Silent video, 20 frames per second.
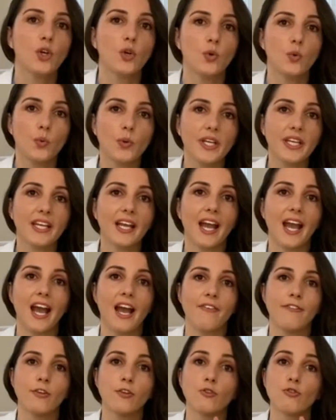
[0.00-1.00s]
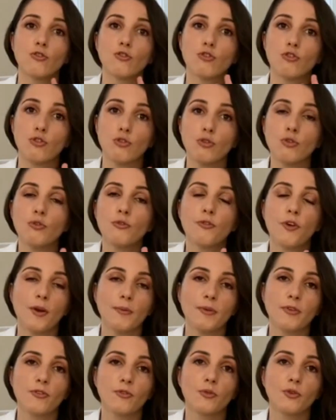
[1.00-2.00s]
We have two
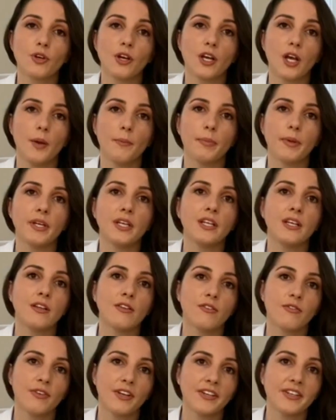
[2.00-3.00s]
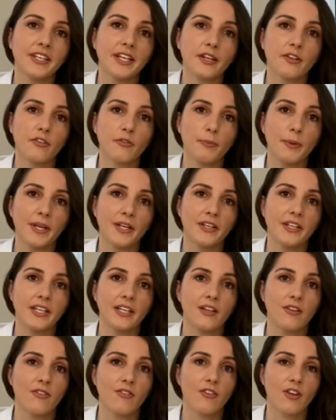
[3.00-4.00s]
pharmaceutical companies, very
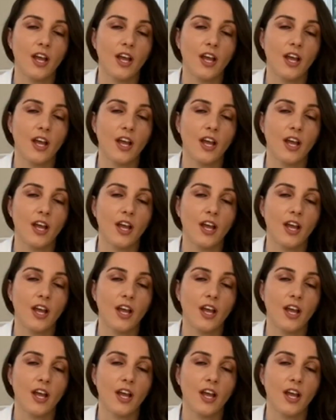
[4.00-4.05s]
experienced,